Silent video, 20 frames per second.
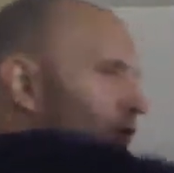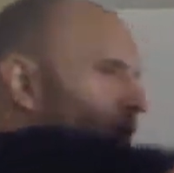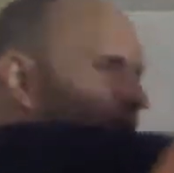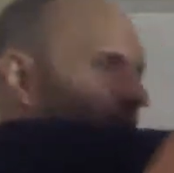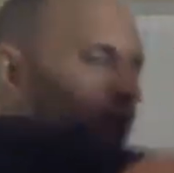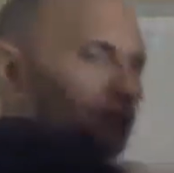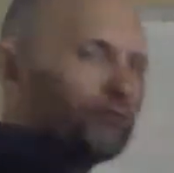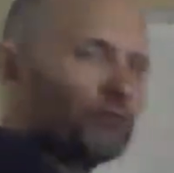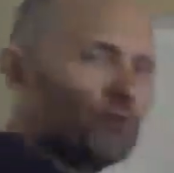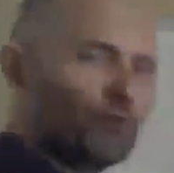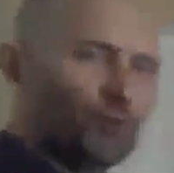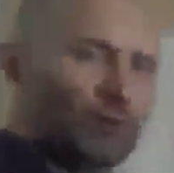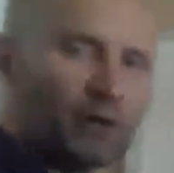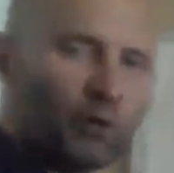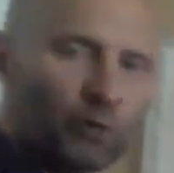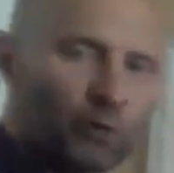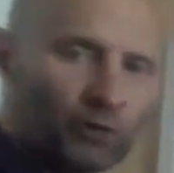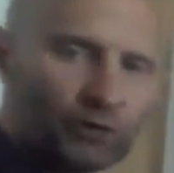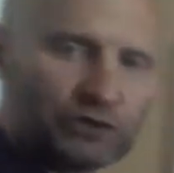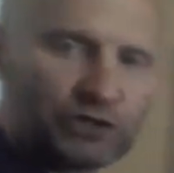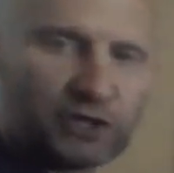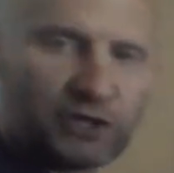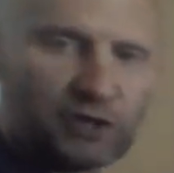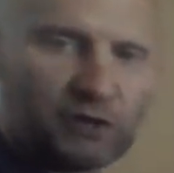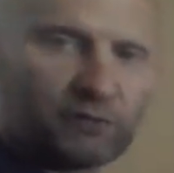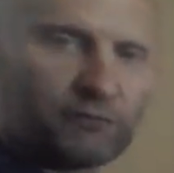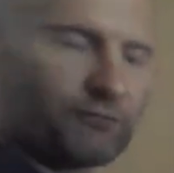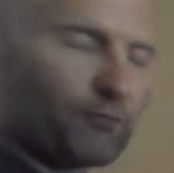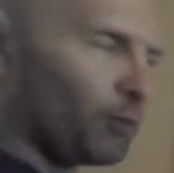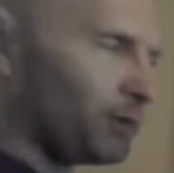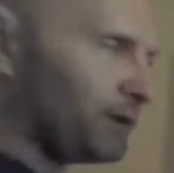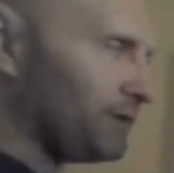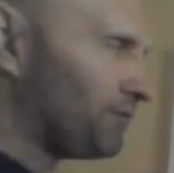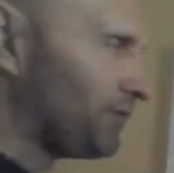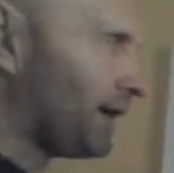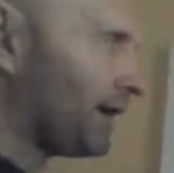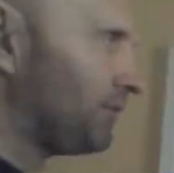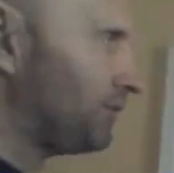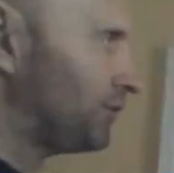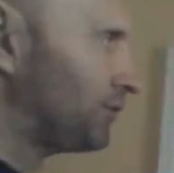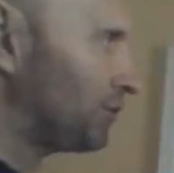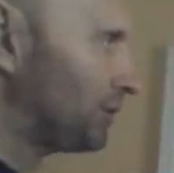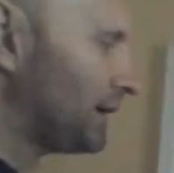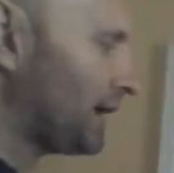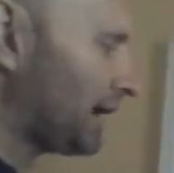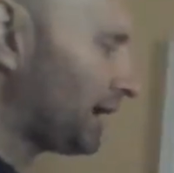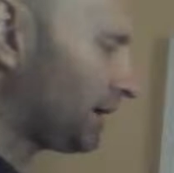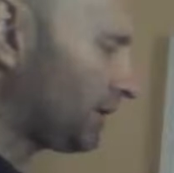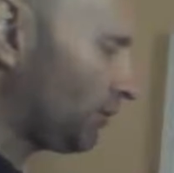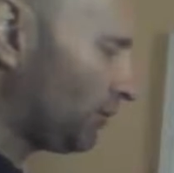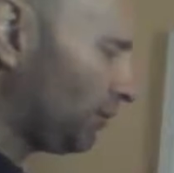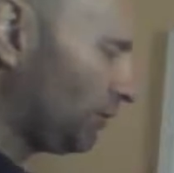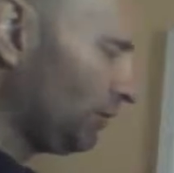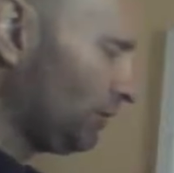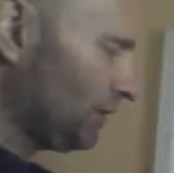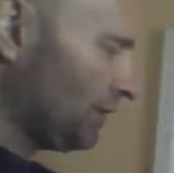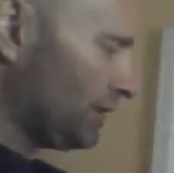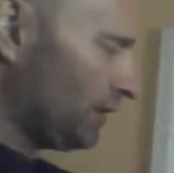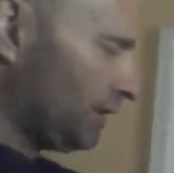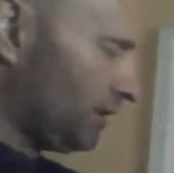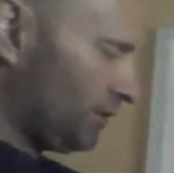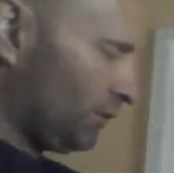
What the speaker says: that goes through the origin at a 45-degree angle,